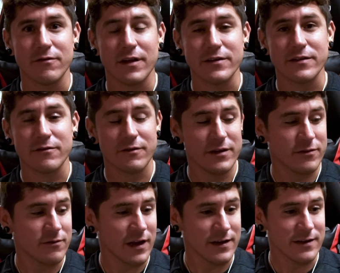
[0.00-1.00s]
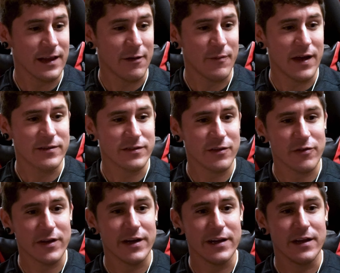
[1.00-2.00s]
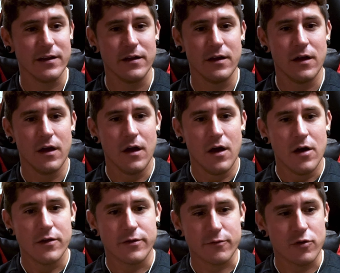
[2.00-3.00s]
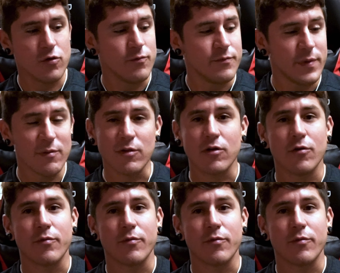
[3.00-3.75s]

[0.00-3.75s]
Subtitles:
Resurrecting that masculinity through biblical